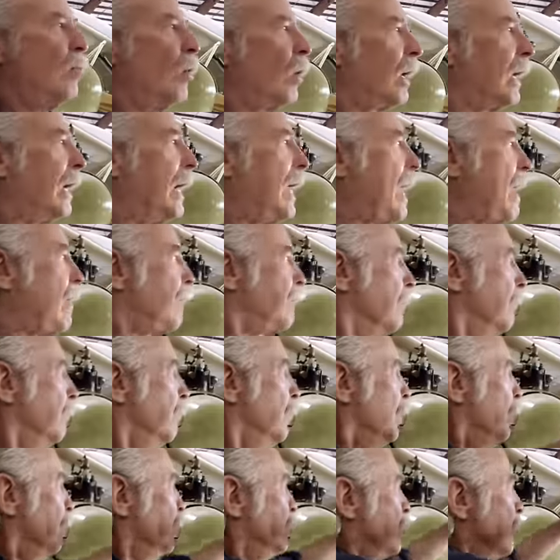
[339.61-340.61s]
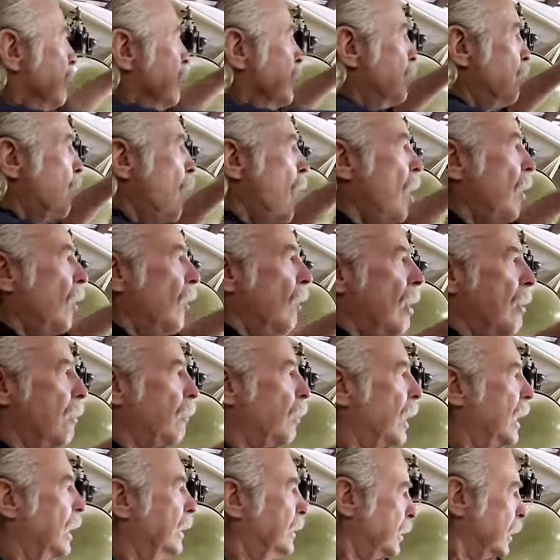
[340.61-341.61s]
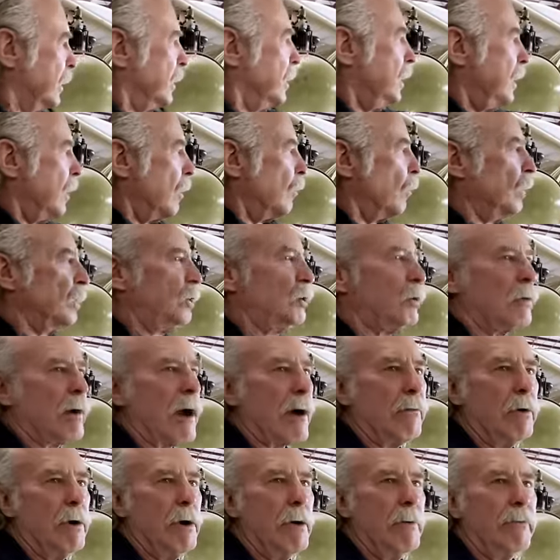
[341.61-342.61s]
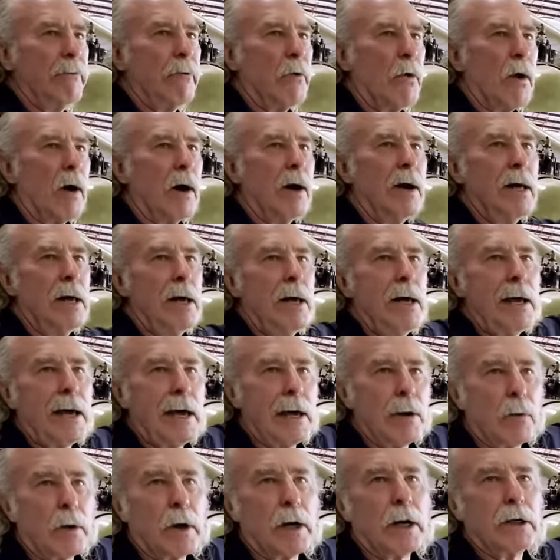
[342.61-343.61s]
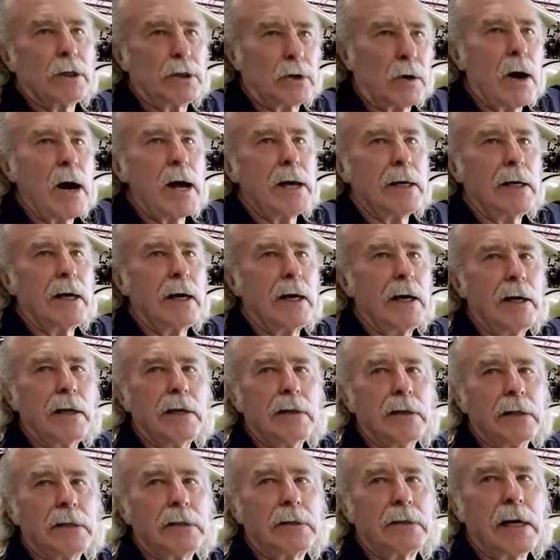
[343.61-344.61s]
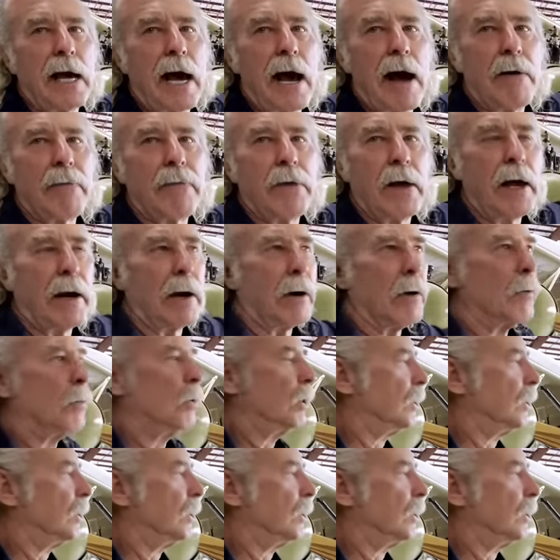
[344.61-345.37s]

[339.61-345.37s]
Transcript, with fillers: we're going to have to move some smaller airplanes in yep. here, which we've got room for. Yep. And we're going to try and get it in the Kay. south hangar, Kay.